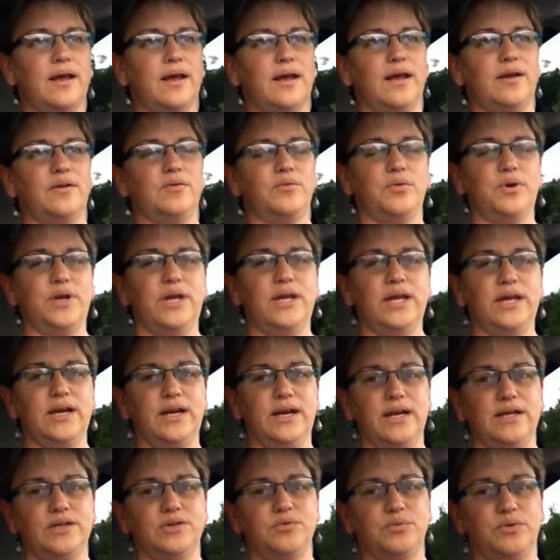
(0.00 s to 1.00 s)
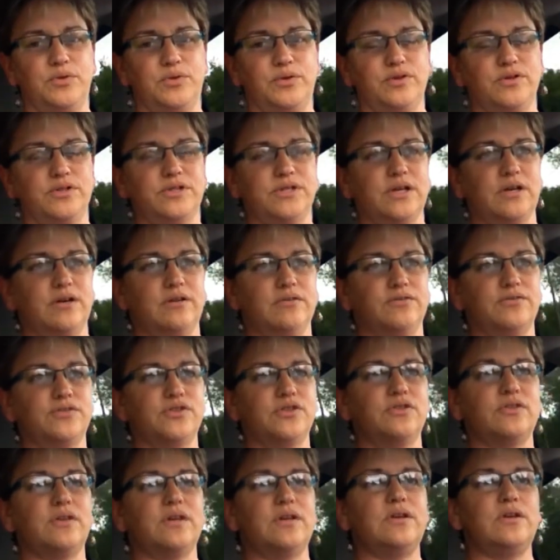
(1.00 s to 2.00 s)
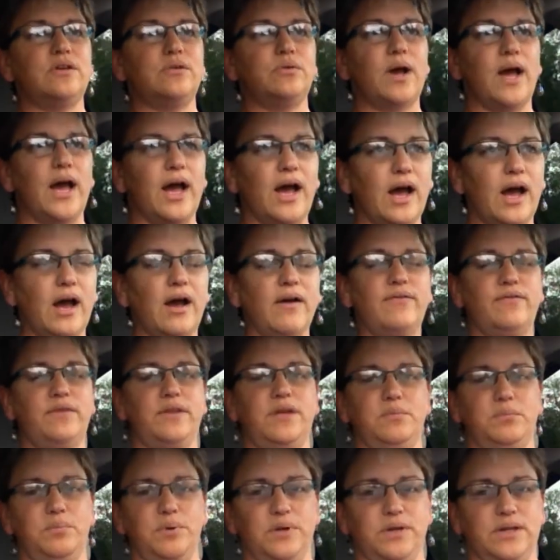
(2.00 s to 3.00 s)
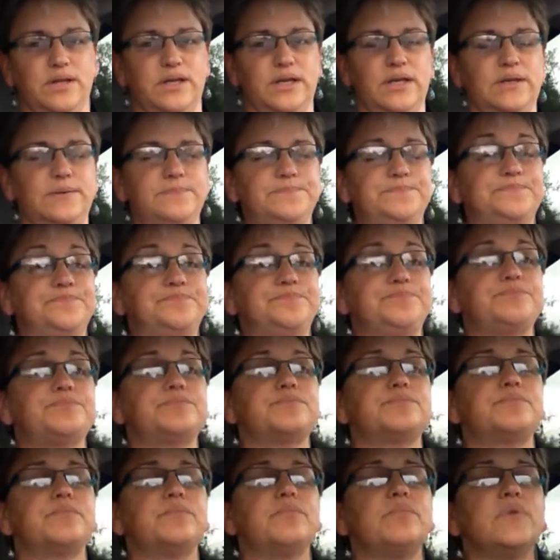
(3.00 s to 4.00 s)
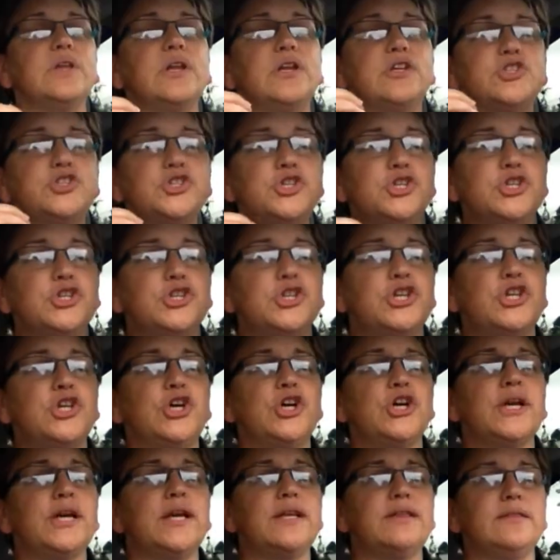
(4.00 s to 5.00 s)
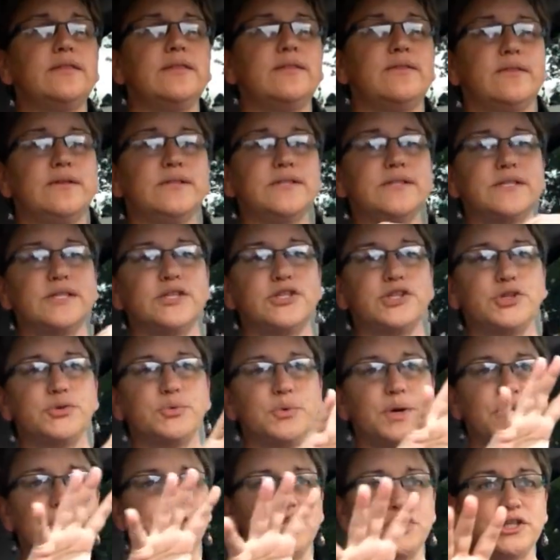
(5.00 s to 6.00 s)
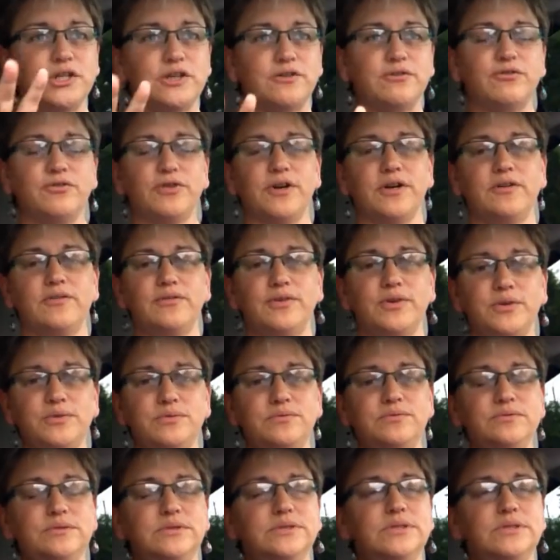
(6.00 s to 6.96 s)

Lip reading: And reconnect with yourself so that you have the ability to look at the situation in front of you,